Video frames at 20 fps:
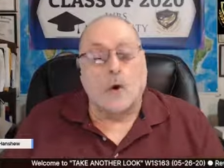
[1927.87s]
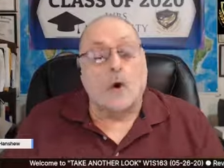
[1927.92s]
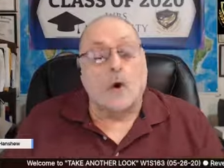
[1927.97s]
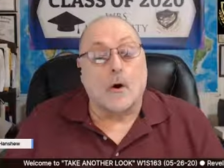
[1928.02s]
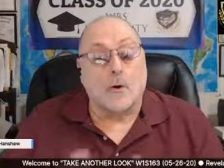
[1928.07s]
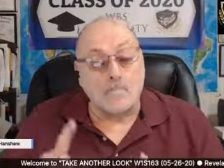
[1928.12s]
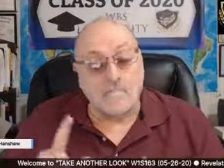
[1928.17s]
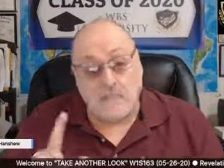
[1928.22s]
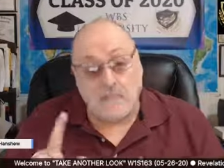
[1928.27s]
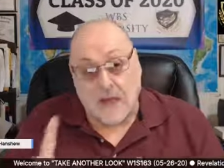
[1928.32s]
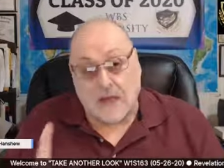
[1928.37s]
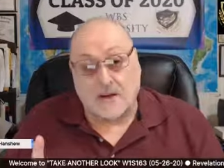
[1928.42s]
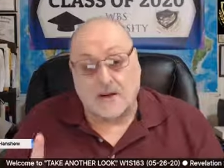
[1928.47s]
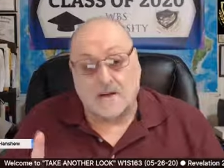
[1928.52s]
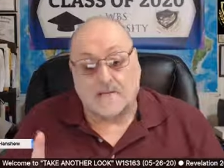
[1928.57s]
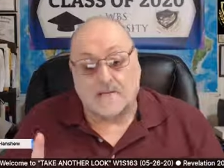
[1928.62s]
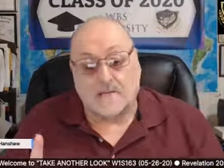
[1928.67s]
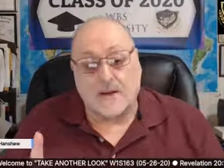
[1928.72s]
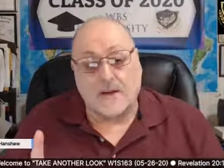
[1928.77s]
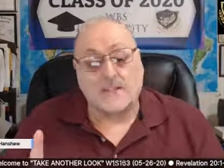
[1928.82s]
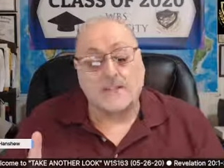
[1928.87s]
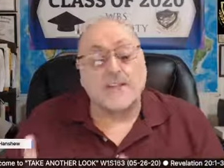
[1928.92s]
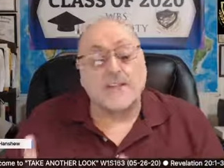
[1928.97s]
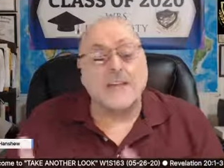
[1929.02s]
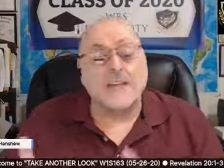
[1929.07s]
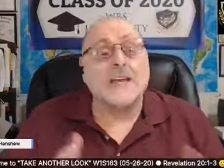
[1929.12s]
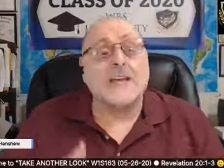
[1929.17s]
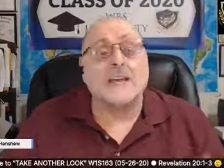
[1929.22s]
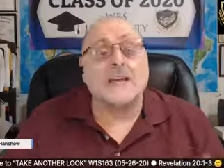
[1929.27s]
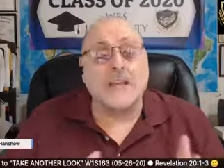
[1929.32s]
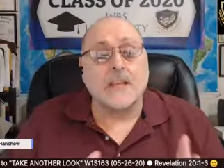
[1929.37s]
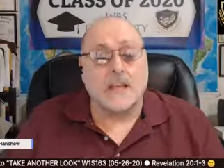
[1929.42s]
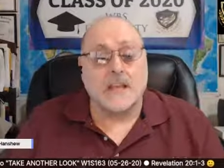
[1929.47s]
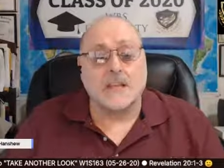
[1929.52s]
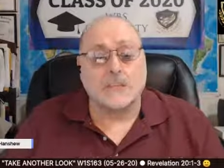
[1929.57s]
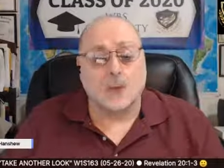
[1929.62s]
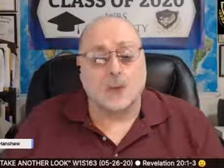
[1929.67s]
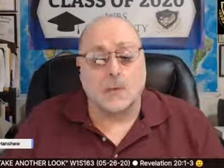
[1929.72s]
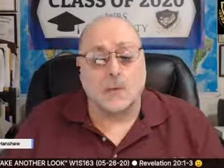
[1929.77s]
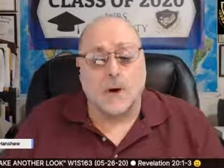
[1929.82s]
or manifesting in
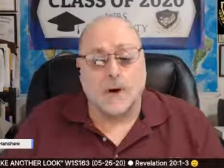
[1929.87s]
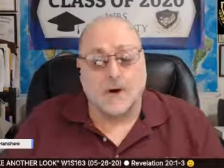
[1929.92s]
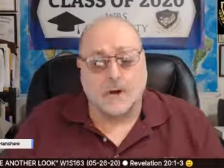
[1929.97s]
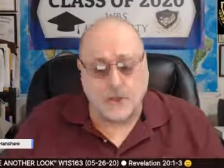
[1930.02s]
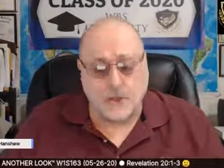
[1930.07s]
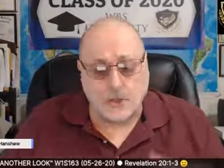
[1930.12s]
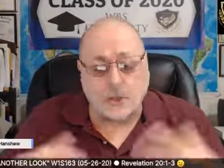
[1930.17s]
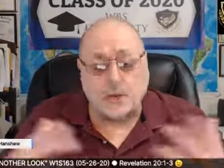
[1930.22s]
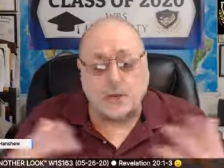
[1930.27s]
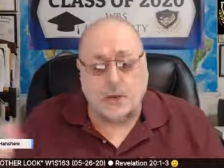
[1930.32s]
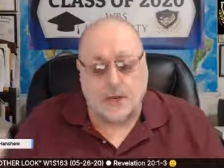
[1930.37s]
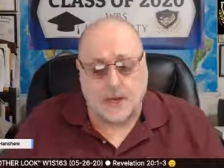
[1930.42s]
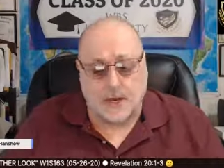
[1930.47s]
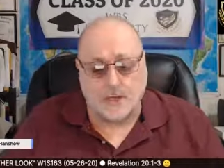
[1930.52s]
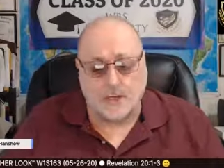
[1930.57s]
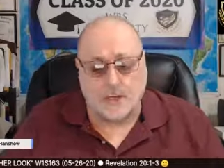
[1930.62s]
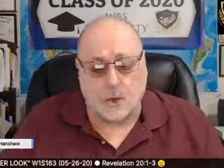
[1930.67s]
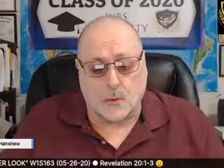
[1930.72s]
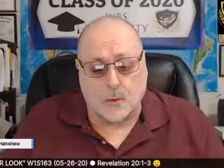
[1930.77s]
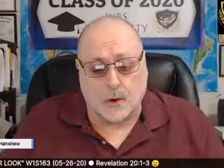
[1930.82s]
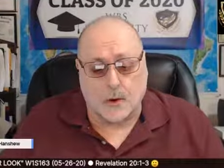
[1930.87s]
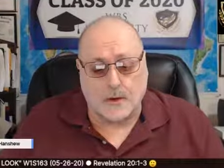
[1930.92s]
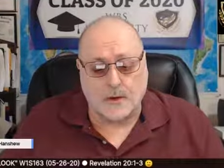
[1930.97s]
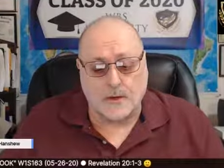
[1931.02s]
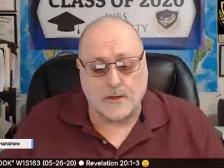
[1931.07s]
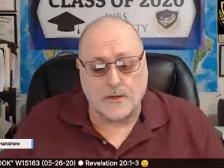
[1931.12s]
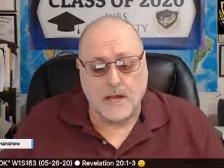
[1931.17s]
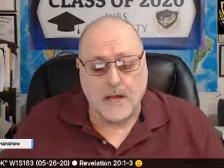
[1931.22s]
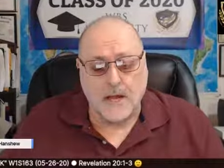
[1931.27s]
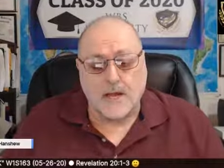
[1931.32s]
his awareness to his awareness.